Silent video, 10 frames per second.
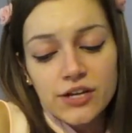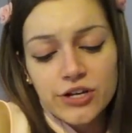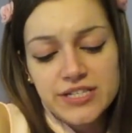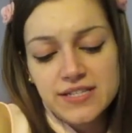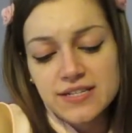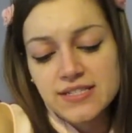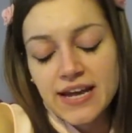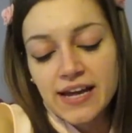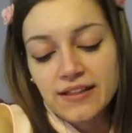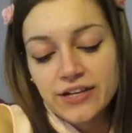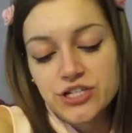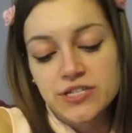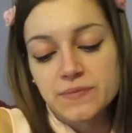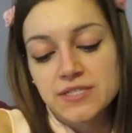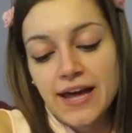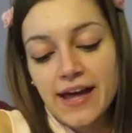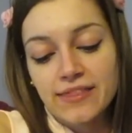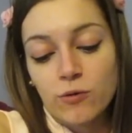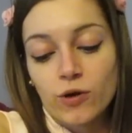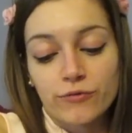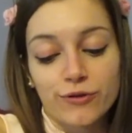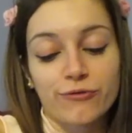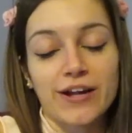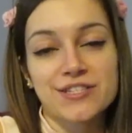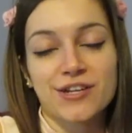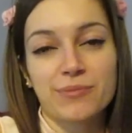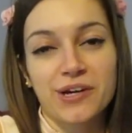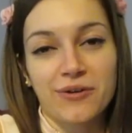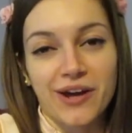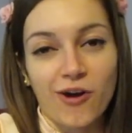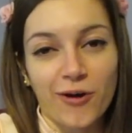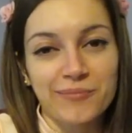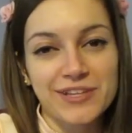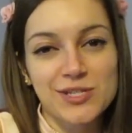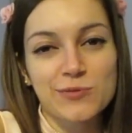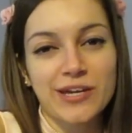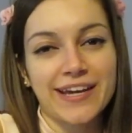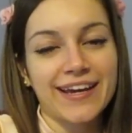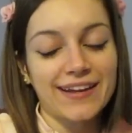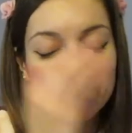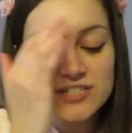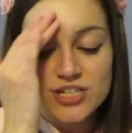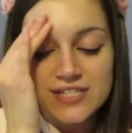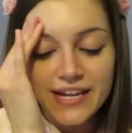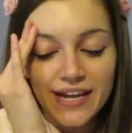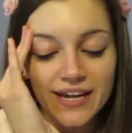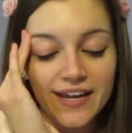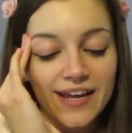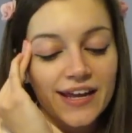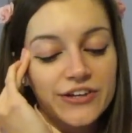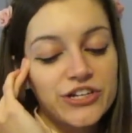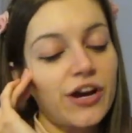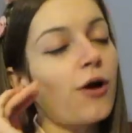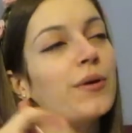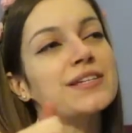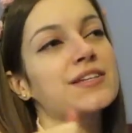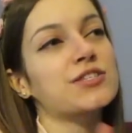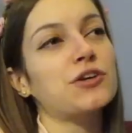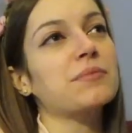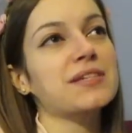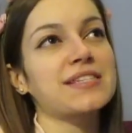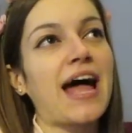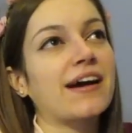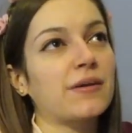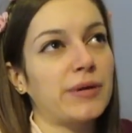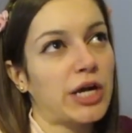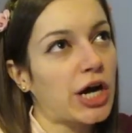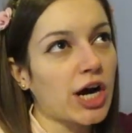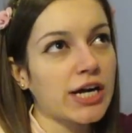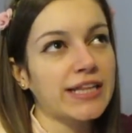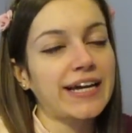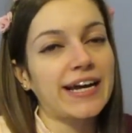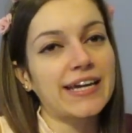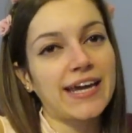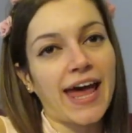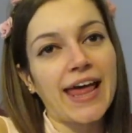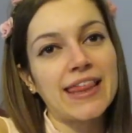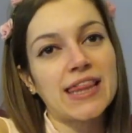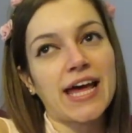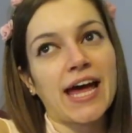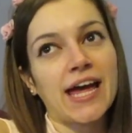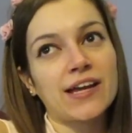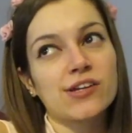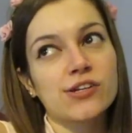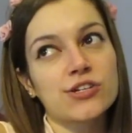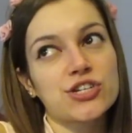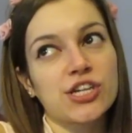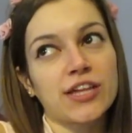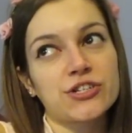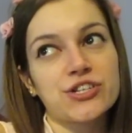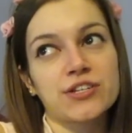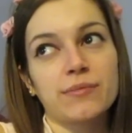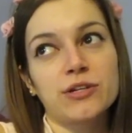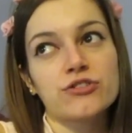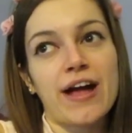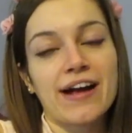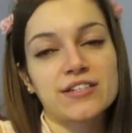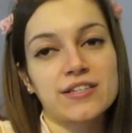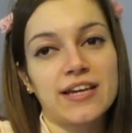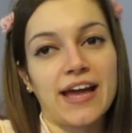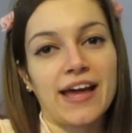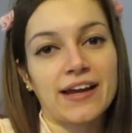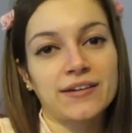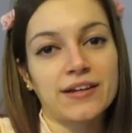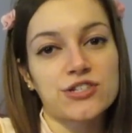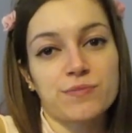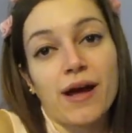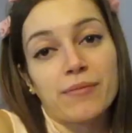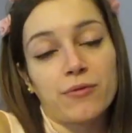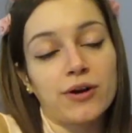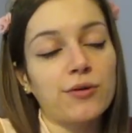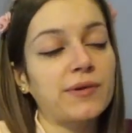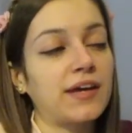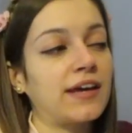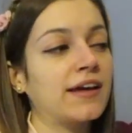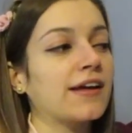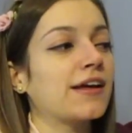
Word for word: Chrissy is saying, like, she's upset that one of her friends could be going home this week. It's just, like, she always assumes it's not going to be her. And, like, I get that she thinks she's going to be dragged to the end, and she probably will be,